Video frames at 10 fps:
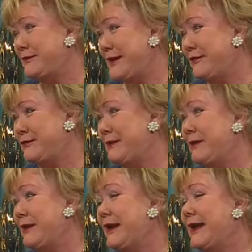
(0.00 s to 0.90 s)
and
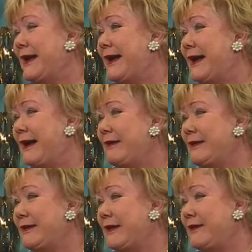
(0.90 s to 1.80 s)
Sanctuary.
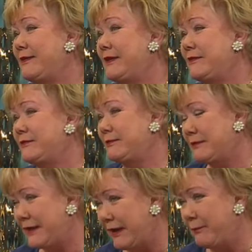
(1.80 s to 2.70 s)
Mm-hmm.
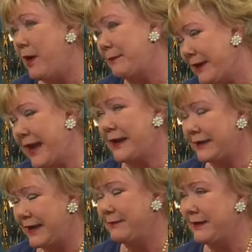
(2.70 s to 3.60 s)
Mommy
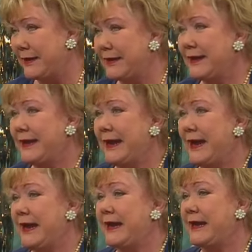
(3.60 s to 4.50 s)
cat came in
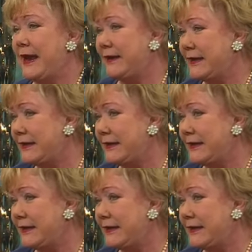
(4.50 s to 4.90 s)
and had